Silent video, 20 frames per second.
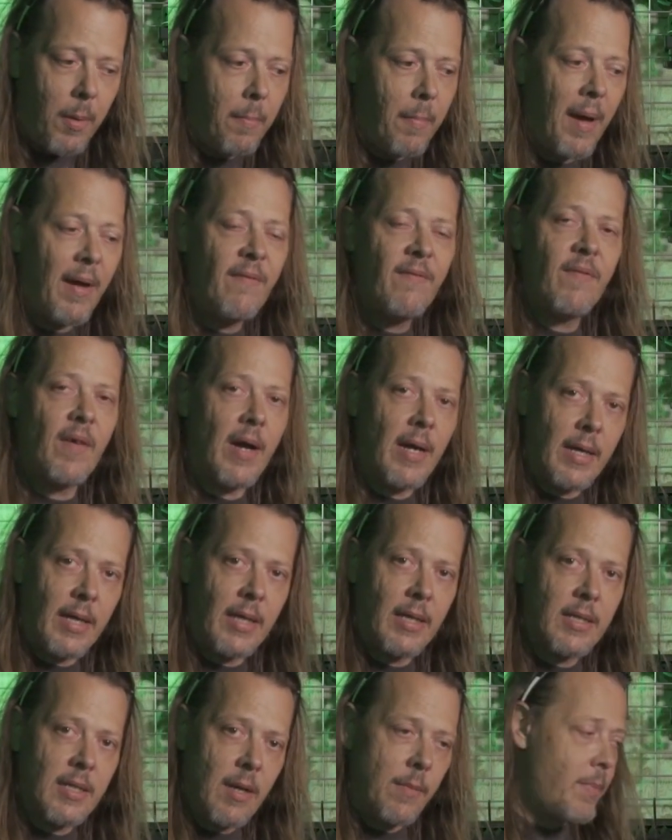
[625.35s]
by
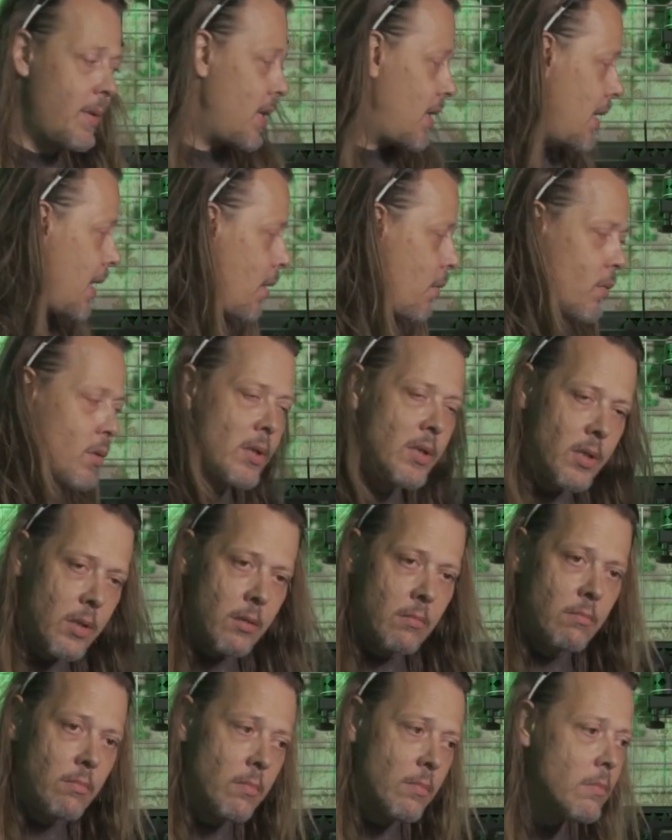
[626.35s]
finding something that was
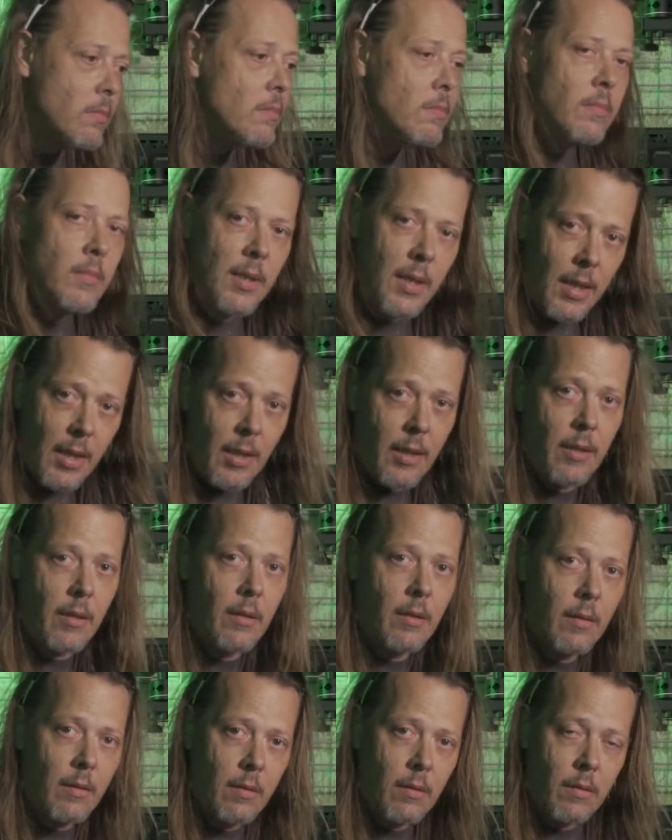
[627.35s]
hidden.
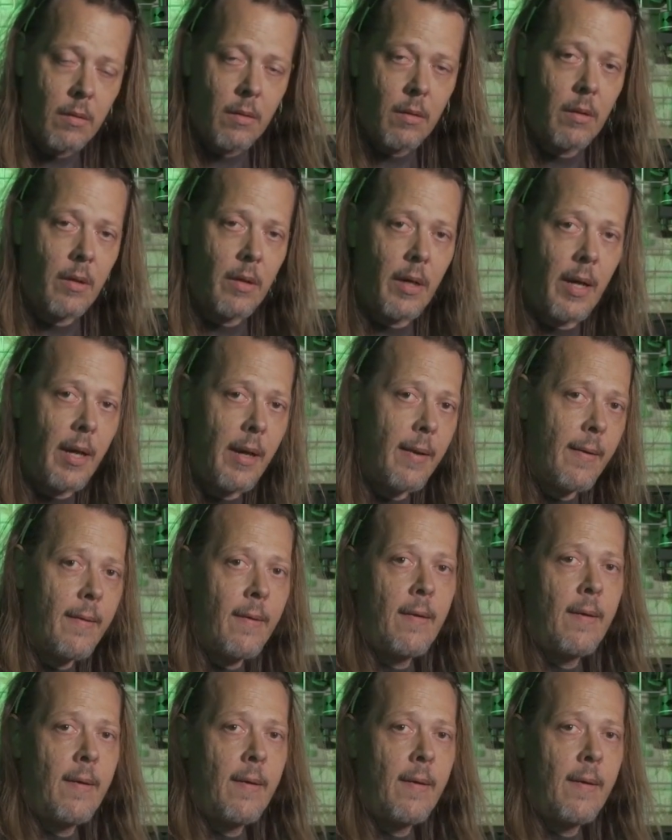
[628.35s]
All right.